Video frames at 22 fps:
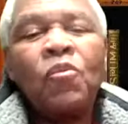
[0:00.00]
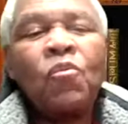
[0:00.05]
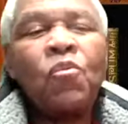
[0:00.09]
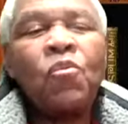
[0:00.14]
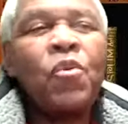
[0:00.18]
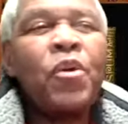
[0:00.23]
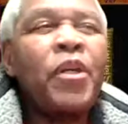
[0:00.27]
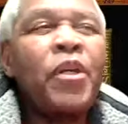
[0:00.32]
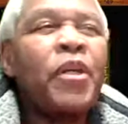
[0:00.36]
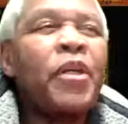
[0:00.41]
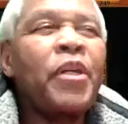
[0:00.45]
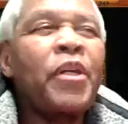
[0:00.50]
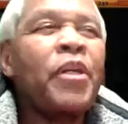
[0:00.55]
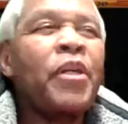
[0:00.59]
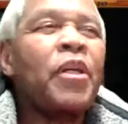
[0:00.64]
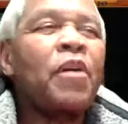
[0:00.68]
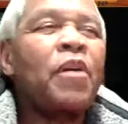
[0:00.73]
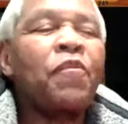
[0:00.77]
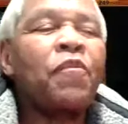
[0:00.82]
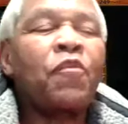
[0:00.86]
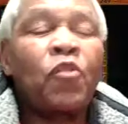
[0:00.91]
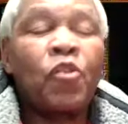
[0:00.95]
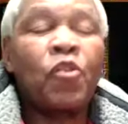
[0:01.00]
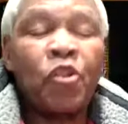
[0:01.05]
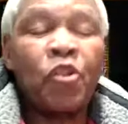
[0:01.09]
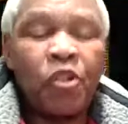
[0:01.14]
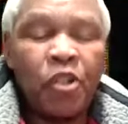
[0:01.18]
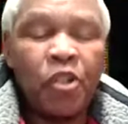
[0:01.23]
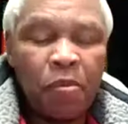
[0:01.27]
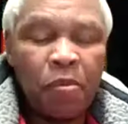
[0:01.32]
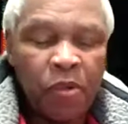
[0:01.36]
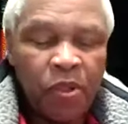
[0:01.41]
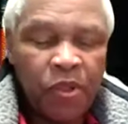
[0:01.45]
We have got
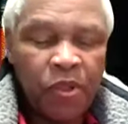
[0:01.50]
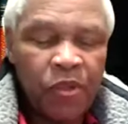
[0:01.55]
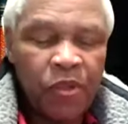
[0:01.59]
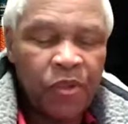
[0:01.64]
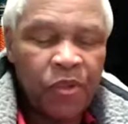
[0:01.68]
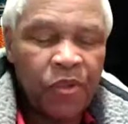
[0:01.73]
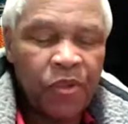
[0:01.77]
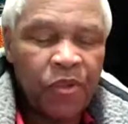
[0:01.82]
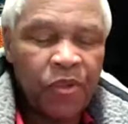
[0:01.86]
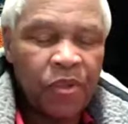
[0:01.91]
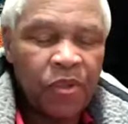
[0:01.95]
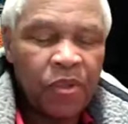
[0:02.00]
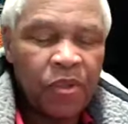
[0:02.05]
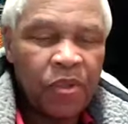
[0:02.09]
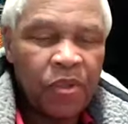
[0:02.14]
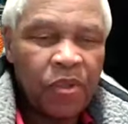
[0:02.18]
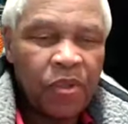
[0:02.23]
Demas.